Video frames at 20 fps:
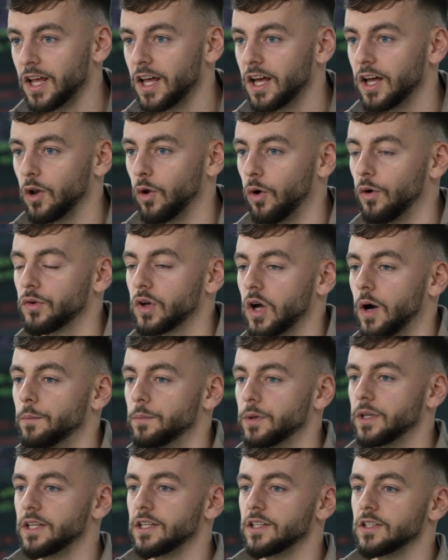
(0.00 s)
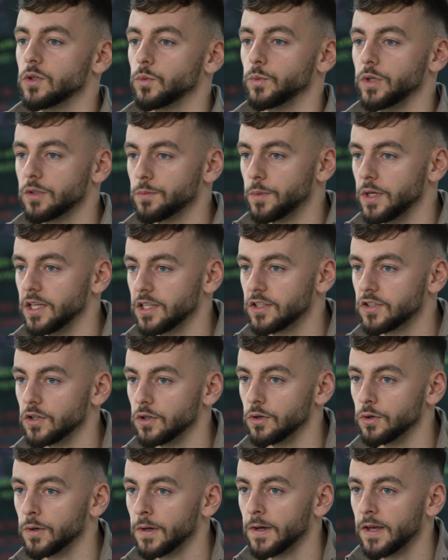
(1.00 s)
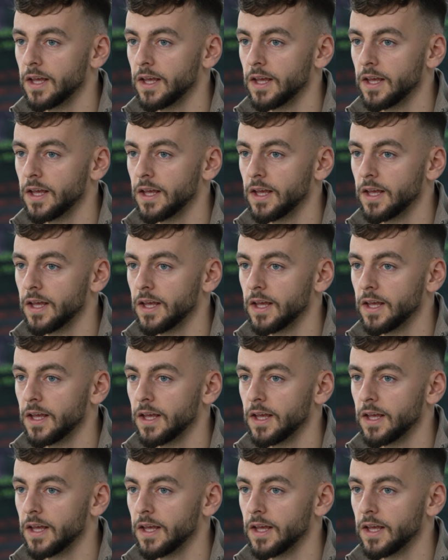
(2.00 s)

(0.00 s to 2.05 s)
A lot of companies that we speak to,